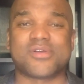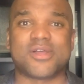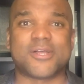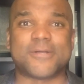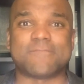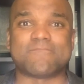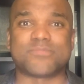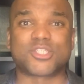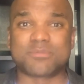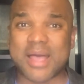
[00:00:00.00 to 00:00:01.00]
Uh,
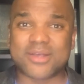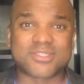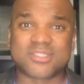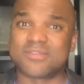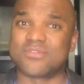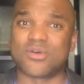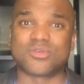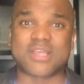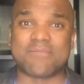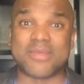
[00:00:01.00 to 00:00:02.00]
the spouses of
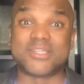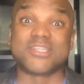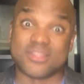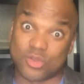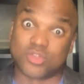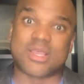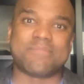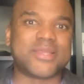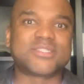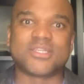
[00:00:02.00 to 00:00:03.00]
those I mentioned, those I
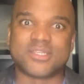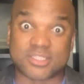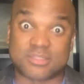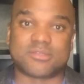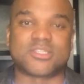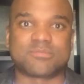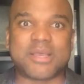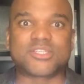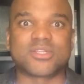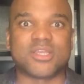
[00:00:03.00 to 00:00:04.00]
mentioned
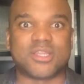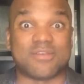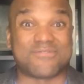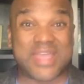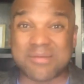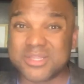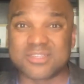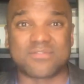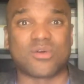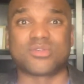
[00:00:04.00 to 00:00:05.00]
especially, and the families
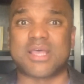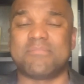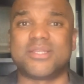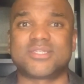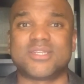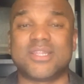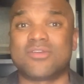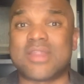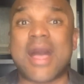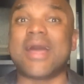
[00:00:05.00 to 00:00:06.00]
of those I mentioned, they're
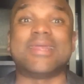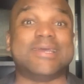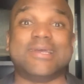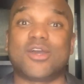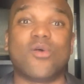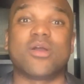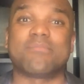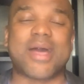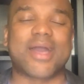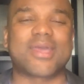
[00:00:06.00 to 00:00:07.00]
not going
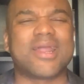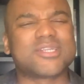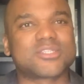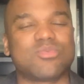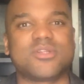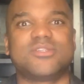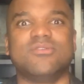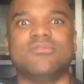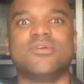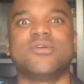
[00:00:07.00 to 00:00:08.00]
back. And I just want
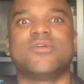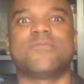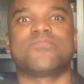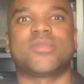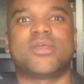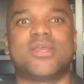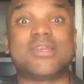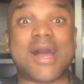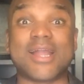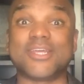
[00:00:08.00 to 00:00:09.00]
to
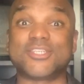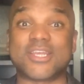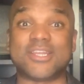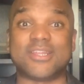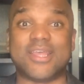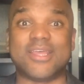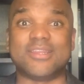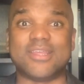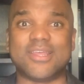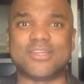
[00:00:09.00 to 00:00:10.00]
acknowledge and,
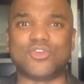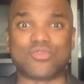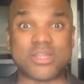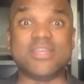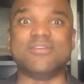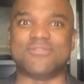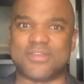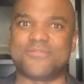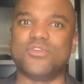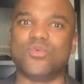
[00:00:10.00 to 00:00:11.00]
and, and grieve,
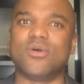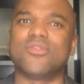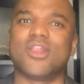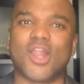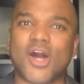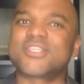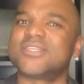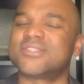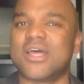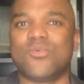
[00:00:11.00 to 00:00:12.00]
if you will, the
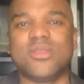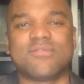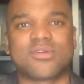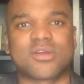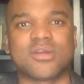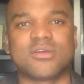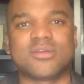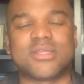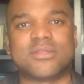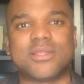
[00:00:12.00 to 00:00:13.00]
losses that we have
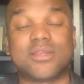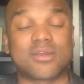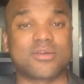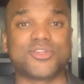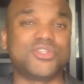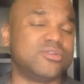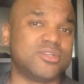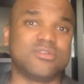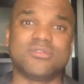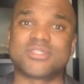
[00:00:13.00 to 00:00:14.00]
occurred and encourage you to
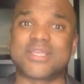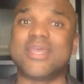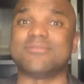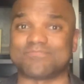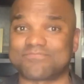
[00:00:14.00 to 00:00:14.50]
do the same.